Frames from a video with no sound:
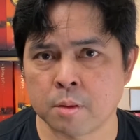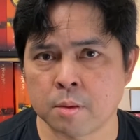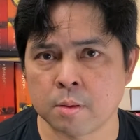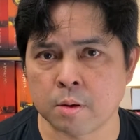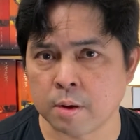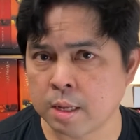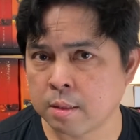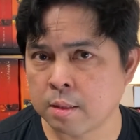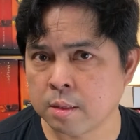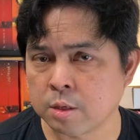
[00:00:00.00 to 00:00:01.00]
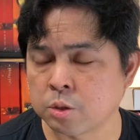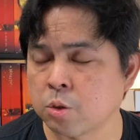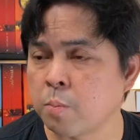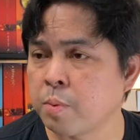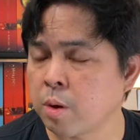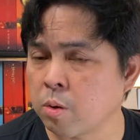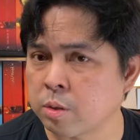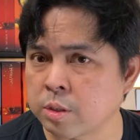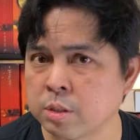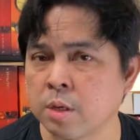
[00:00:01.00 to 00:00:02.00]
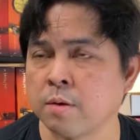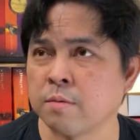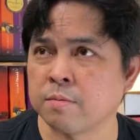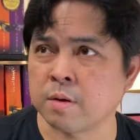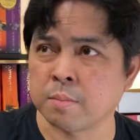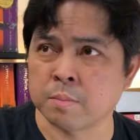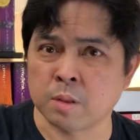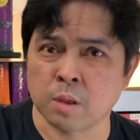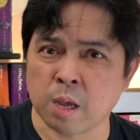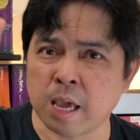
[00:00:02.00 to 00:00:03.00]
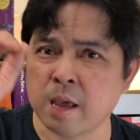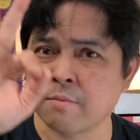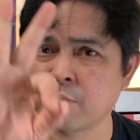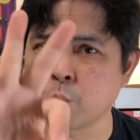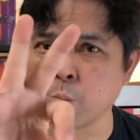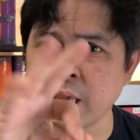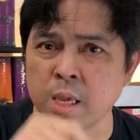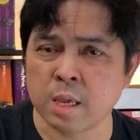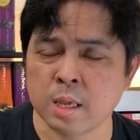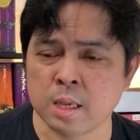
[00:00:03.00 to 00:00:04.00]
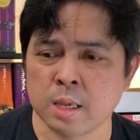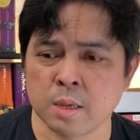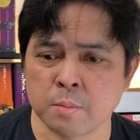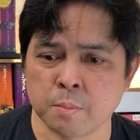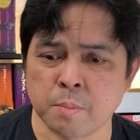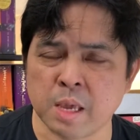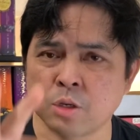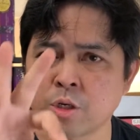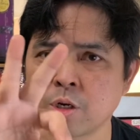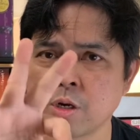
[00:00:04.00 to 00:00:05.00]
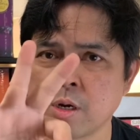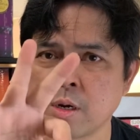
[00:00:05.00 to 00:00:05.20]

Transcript: All right? There's no pre-orders from, I have three major,